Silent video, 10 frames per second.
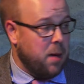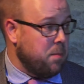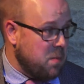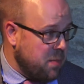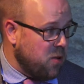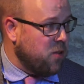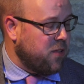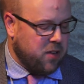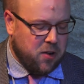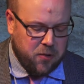maybe
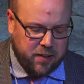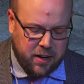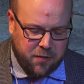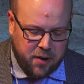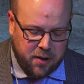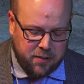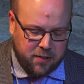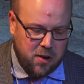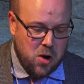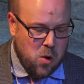also countries like
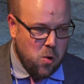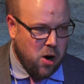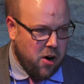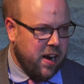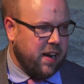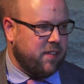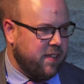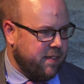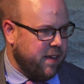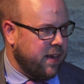France, who are
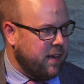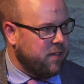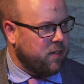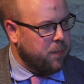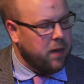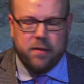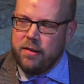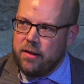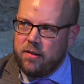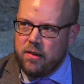actually taking
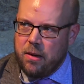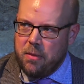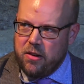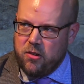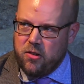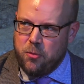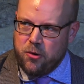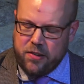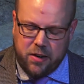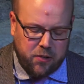supply-side measures
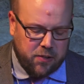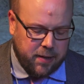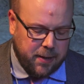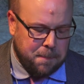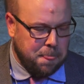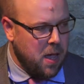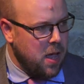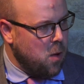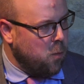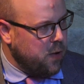more seriously.
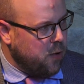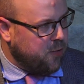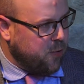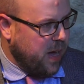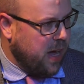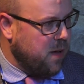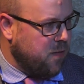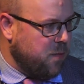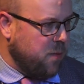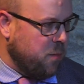We also
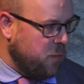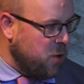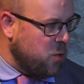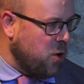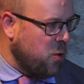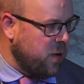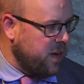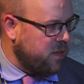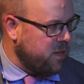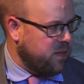have new
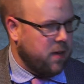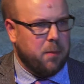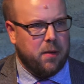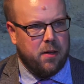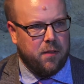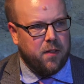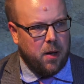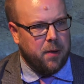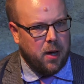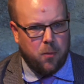coalitions
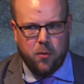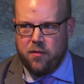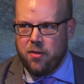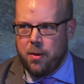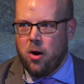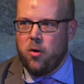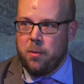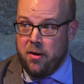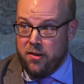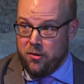coming up. We have the
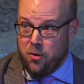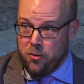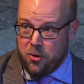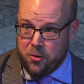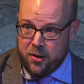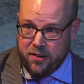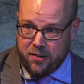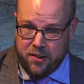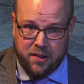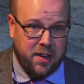Powering Past Coal
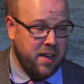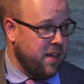Coalition.